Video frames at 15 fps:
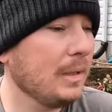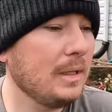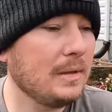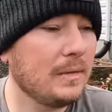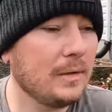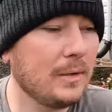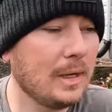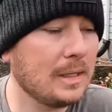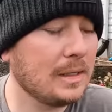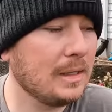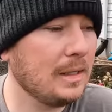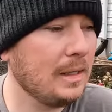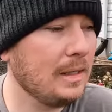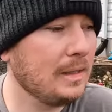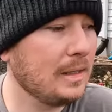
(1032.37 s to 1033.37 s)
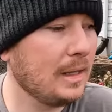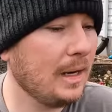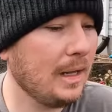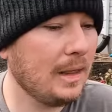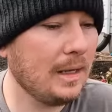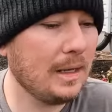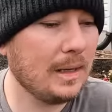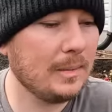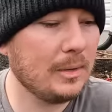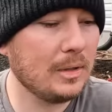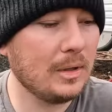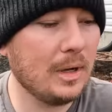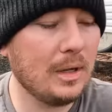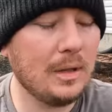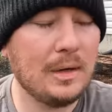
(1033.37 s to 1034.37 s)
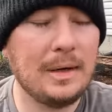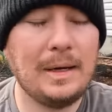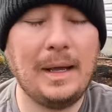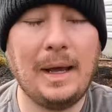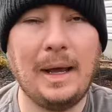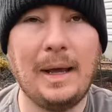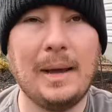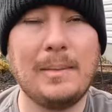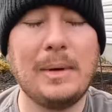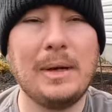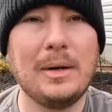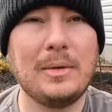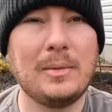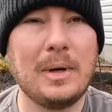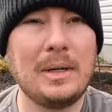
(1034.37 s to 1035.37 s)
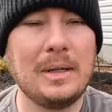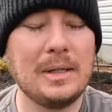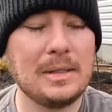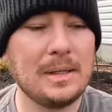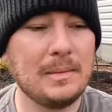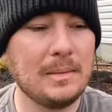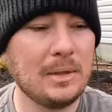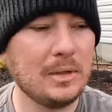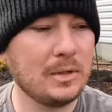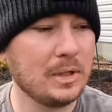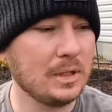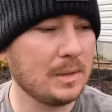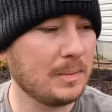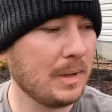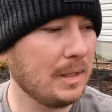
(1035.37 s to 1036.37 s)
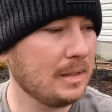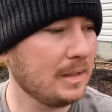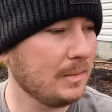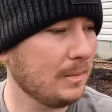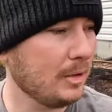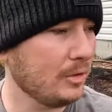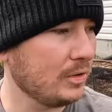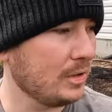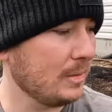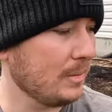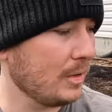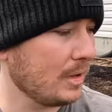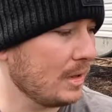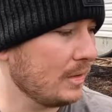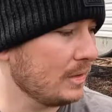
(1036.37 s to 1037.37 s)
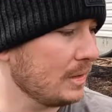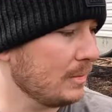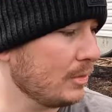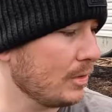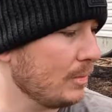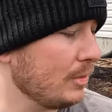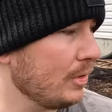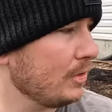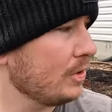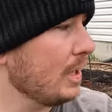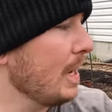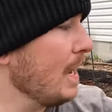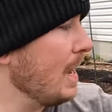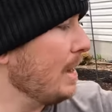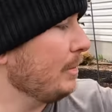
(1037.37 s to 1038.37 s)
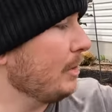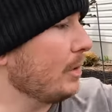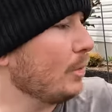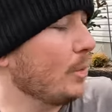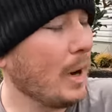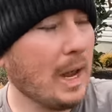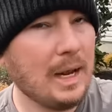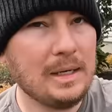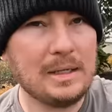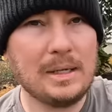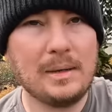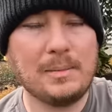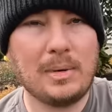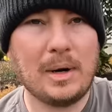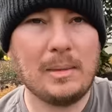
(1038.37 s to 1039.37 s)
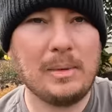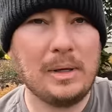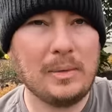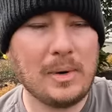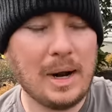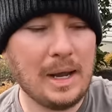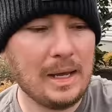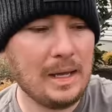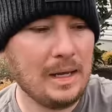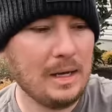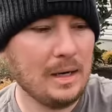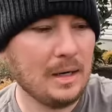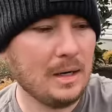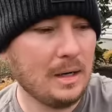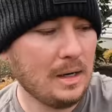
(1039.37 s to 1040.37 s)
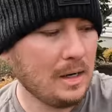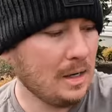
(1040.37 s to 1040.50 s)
place for the rest of these, and then I think I'm going to call it a day. I am gonna go run and get some mulch and spread some mulch tomorrow, some more mulch. I'm going to wait probably right here